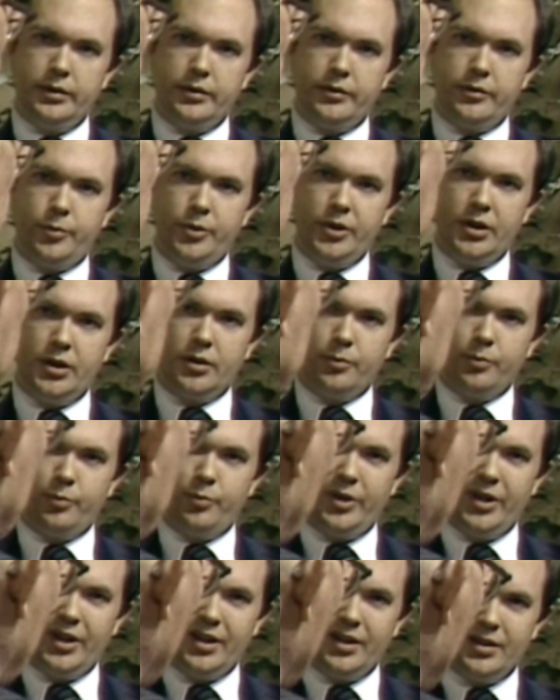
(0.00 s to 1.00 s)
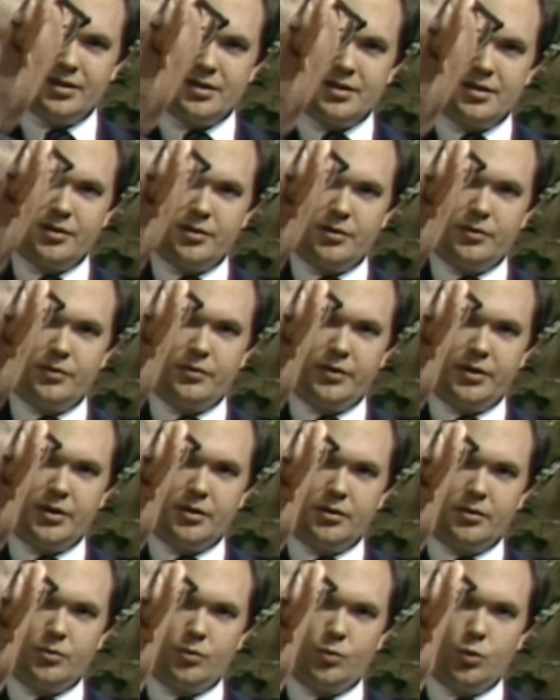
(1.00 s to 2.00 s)
to be competitive
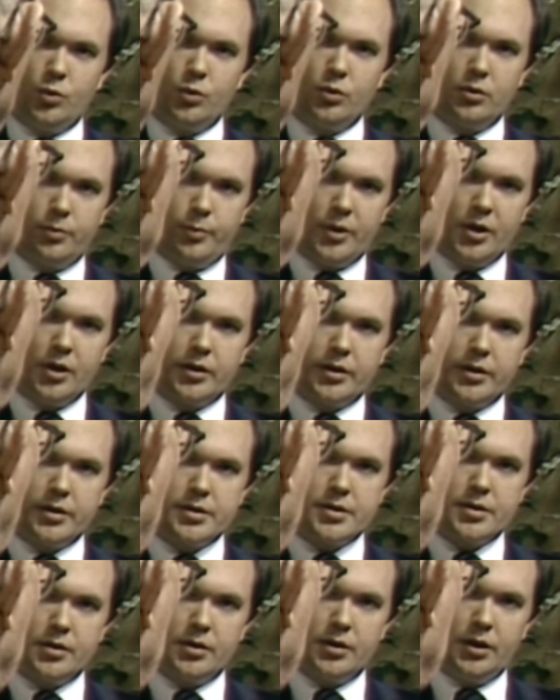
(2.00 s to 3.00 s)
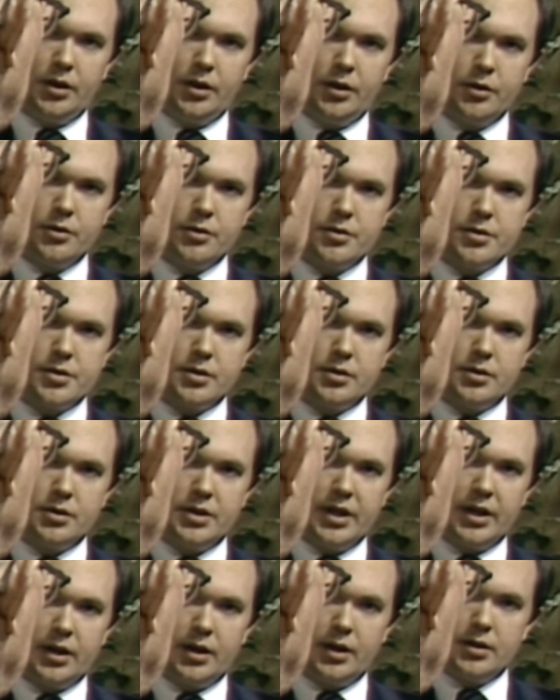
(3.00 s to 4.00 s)
in world markets in the years and
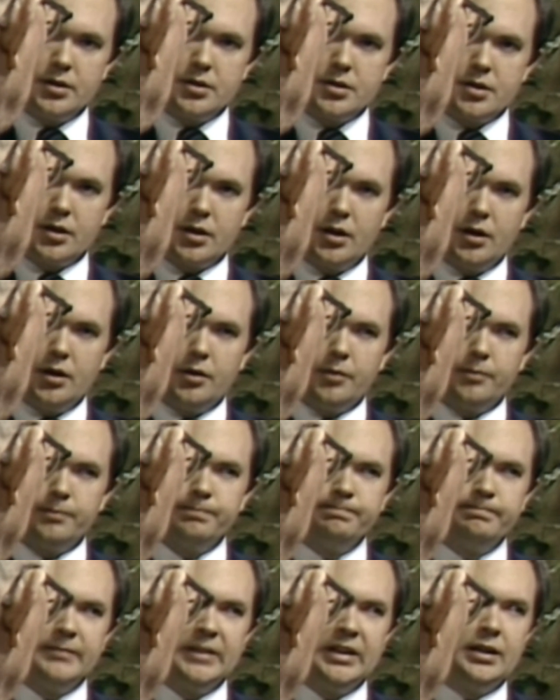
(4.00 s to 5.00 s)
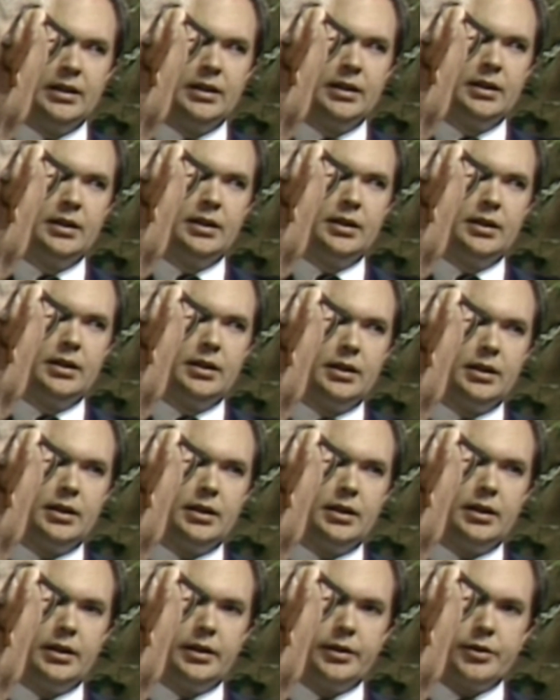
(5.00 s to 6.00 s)
decades to come,
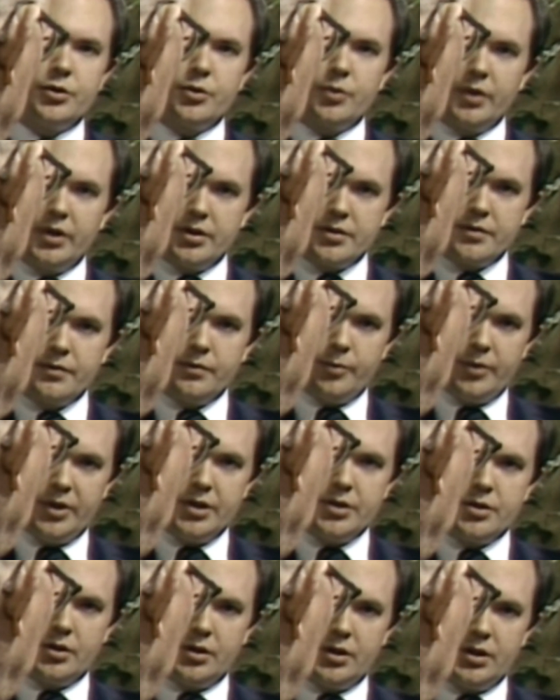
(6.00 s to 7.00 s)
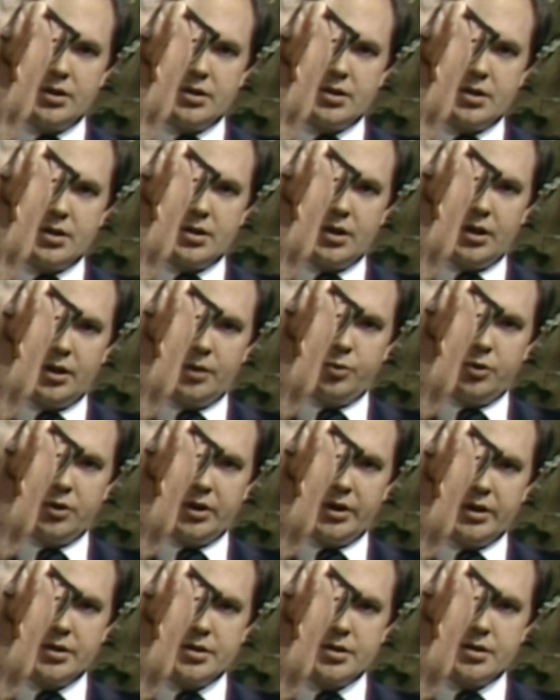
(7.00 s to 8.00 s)
a transformation needs to take
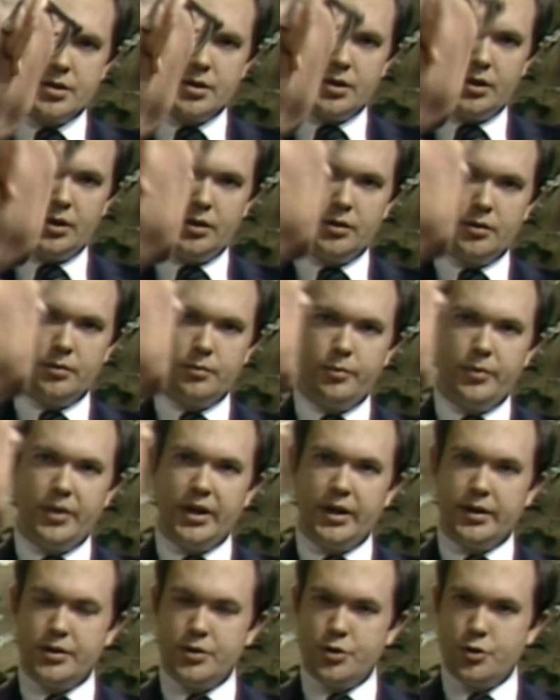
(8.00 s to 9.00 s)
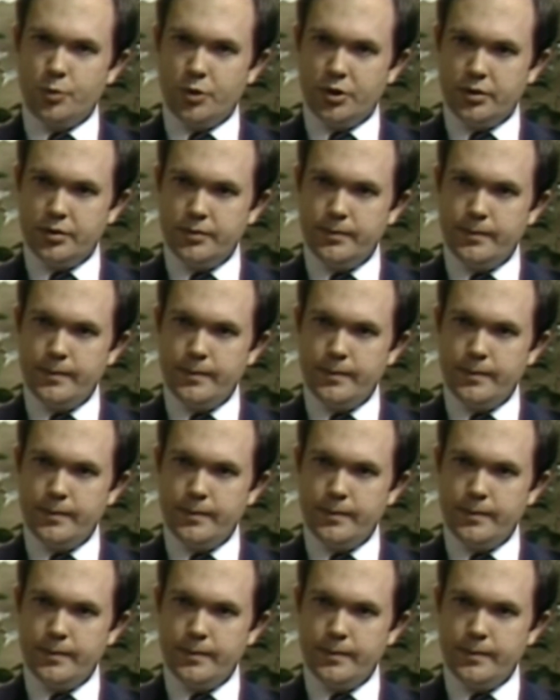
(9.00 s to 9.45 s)
place in management.